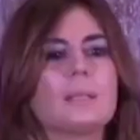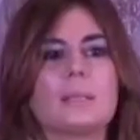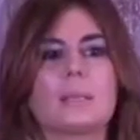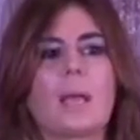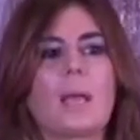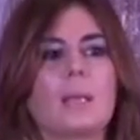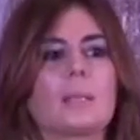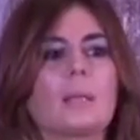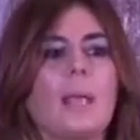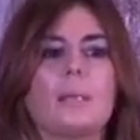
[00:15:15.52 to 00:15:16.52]

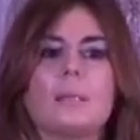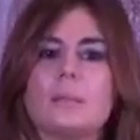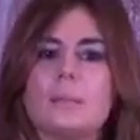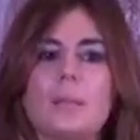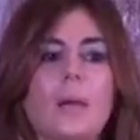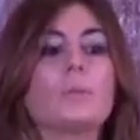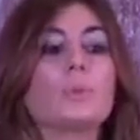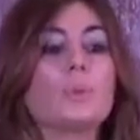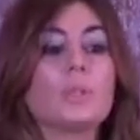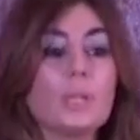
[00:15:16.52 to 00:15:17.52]
design and
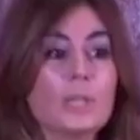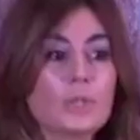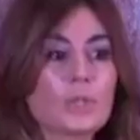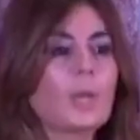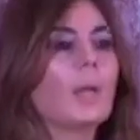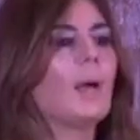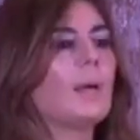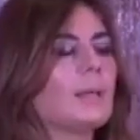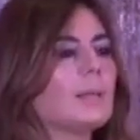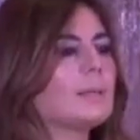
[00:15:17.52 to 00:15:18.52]
to teach
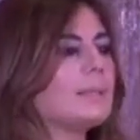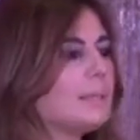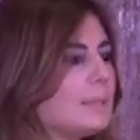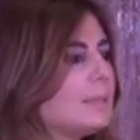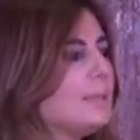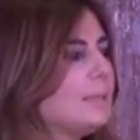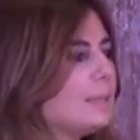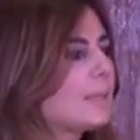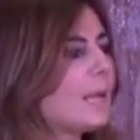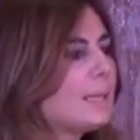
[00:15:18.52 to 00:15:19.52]
the
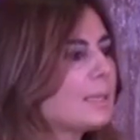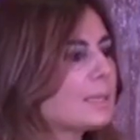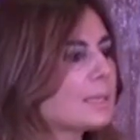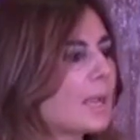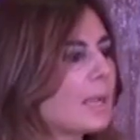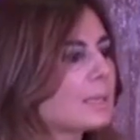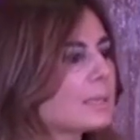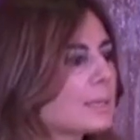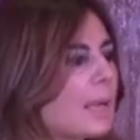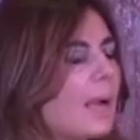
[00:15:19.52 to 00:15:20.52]
Italian design
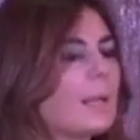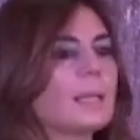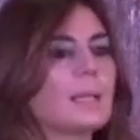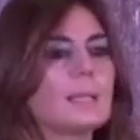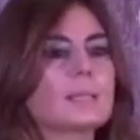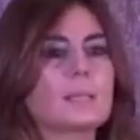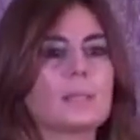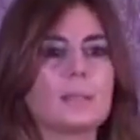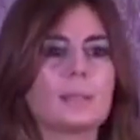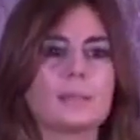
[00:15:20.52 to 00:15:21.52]
style
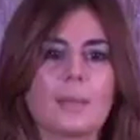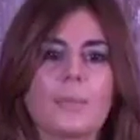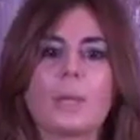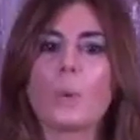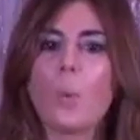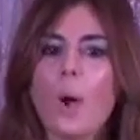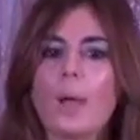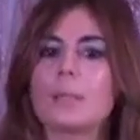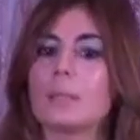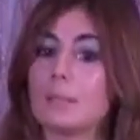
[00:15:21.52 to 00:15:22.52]
is something
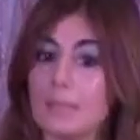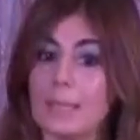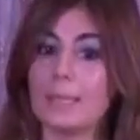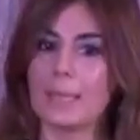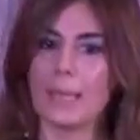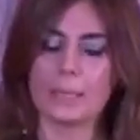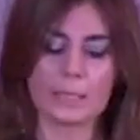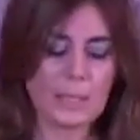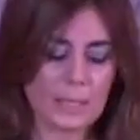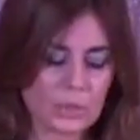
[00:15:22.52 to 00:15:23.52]
quite delicate.
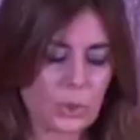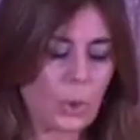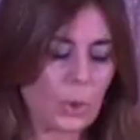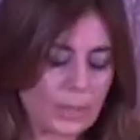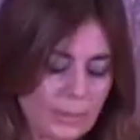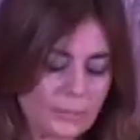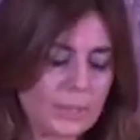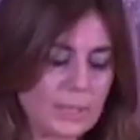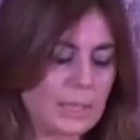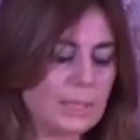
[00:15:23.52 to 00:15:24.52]
So if
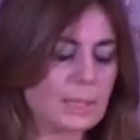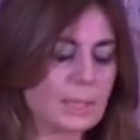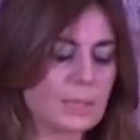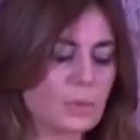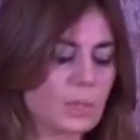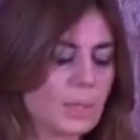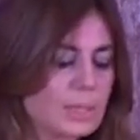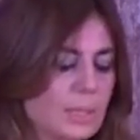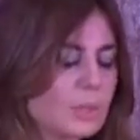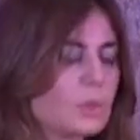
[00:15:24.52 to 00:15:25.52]
the
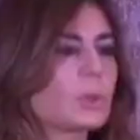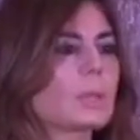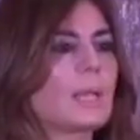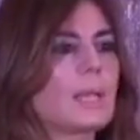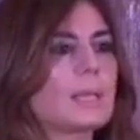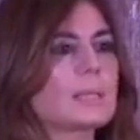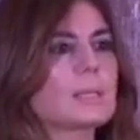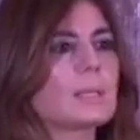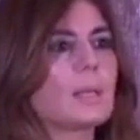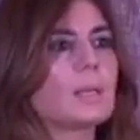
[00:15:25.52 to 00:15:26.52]
internationalization
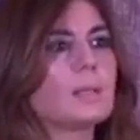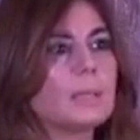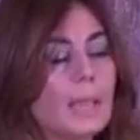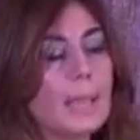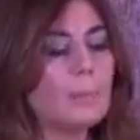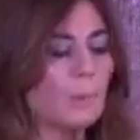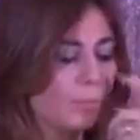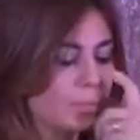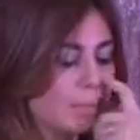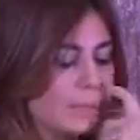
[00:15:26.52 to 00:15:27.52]
is, the aim
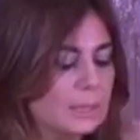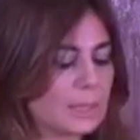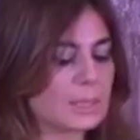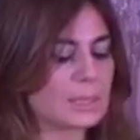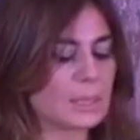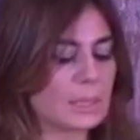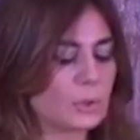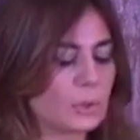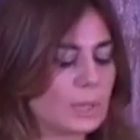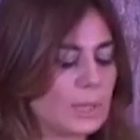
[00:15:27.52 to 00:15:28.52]
of the
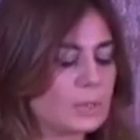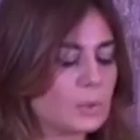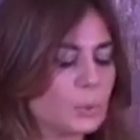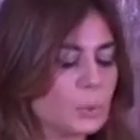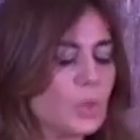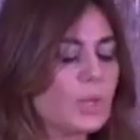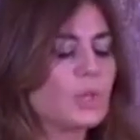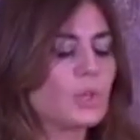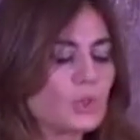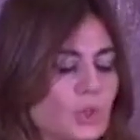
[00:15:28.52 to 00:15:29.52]
internationalization is to
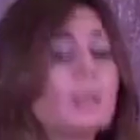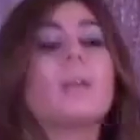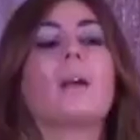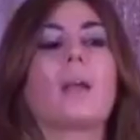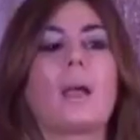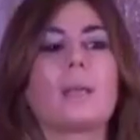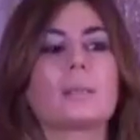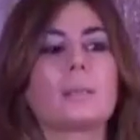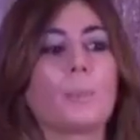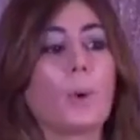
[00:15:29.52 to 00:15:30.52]

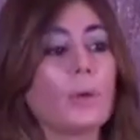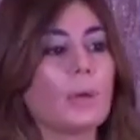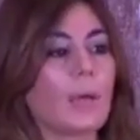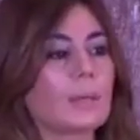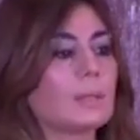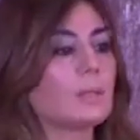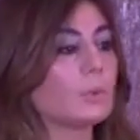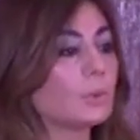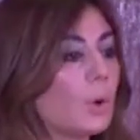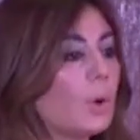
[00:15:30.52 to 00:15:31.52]
generalize a product,
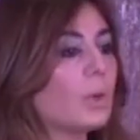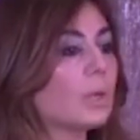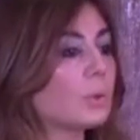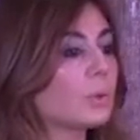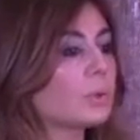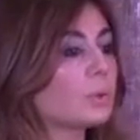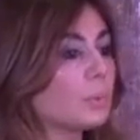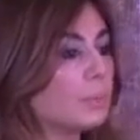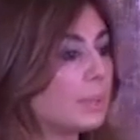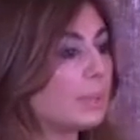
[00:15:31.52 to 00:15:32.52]
you know, in order to
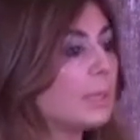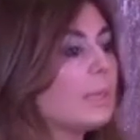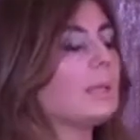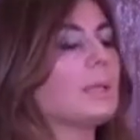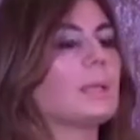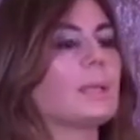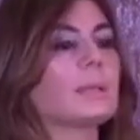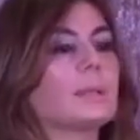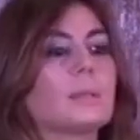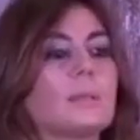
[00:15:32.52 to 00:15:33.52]
be
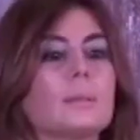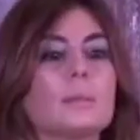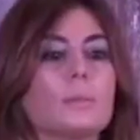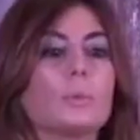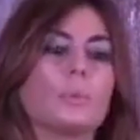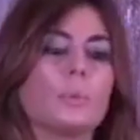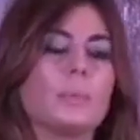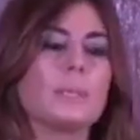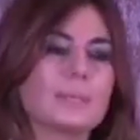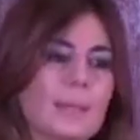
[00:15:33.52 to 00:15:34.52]

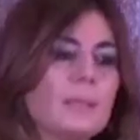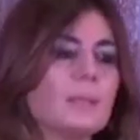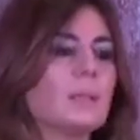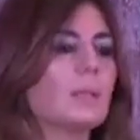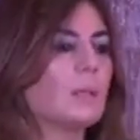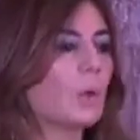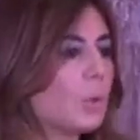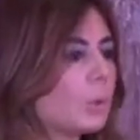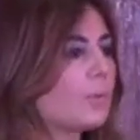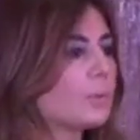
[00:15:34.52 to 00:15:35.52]
sent in
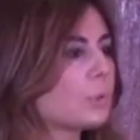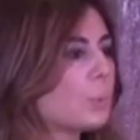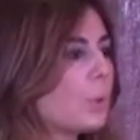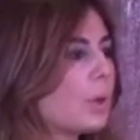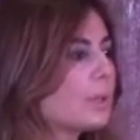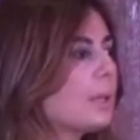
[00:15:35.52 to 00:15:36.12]
over the world,